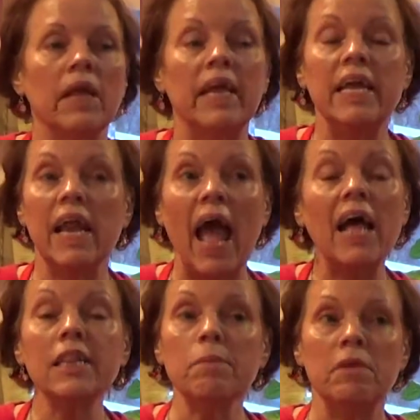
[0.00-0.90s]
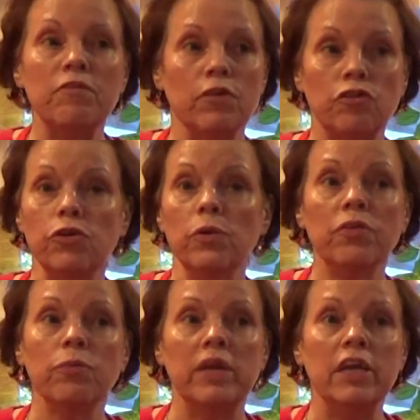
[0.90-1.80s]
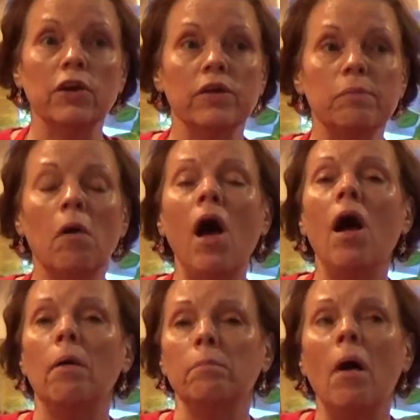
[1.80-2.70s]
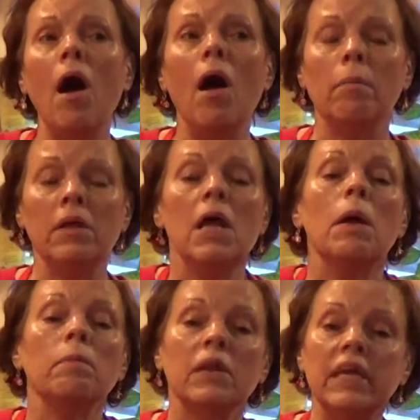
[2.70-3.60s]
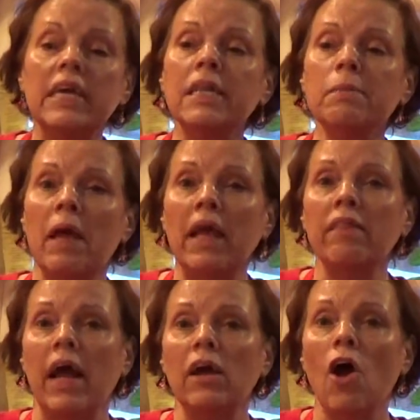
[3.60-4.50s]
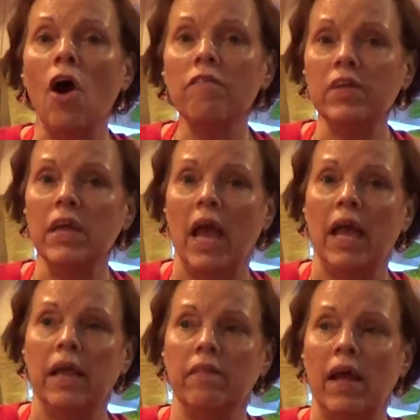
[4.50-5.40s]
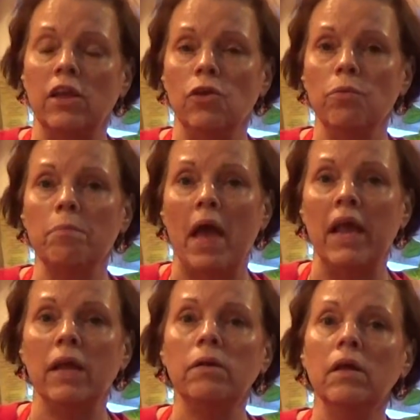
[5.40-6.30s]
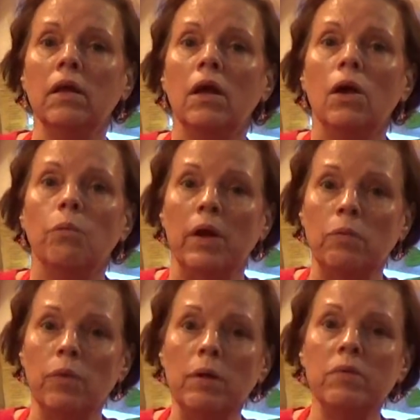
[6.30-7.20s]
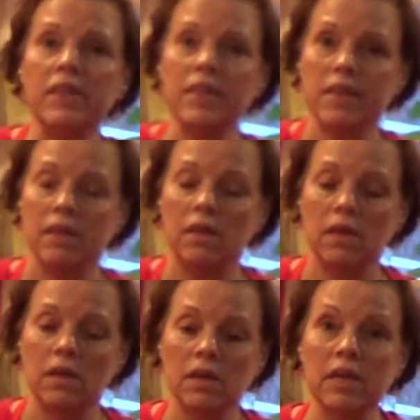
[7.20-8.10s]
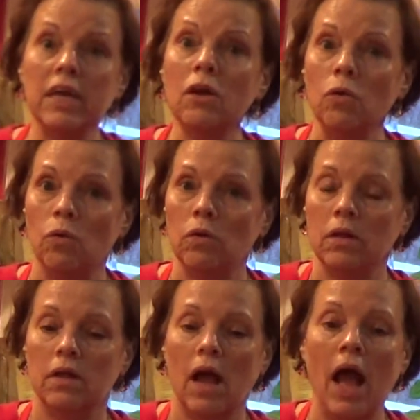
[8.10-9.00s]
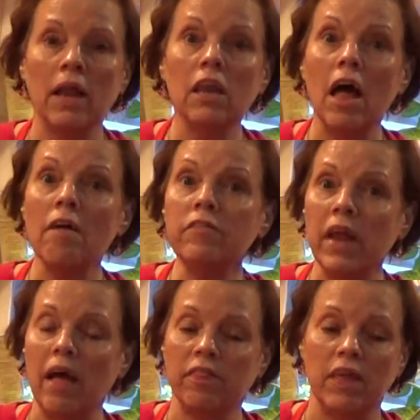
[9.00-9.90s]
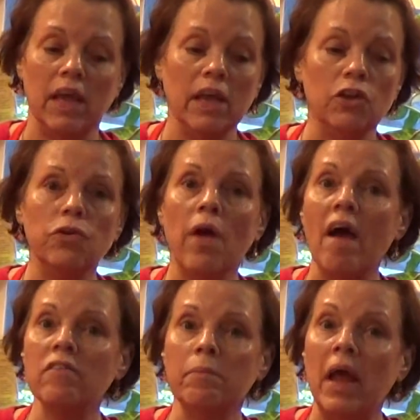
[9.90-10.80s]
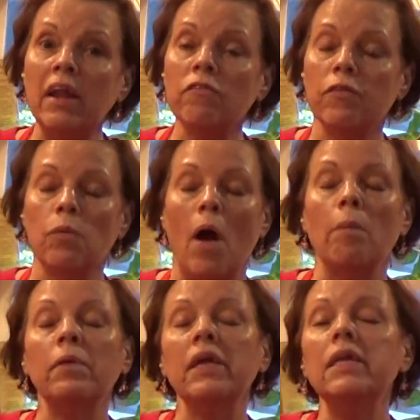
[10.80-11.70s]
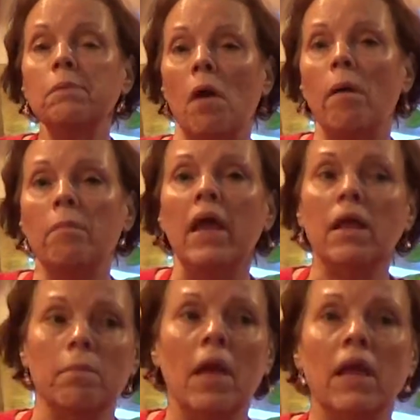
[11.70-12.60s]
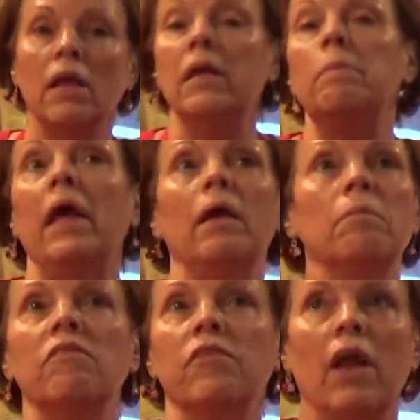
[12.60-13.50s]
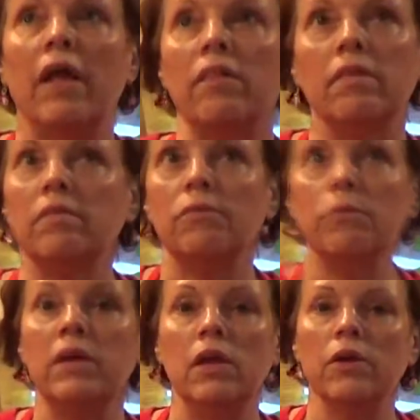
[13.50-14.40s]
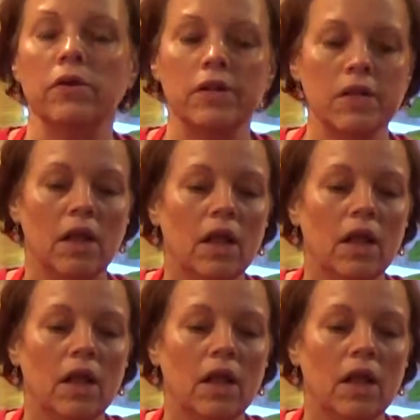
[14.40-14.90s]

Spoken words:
he had asked me for 2 or 3 years, Mom, please make that coffee cake that you made when we was little. I loved that thing, and you haven't made it for a while. Please, Mom, make it, make it. He begged me for like 3 years.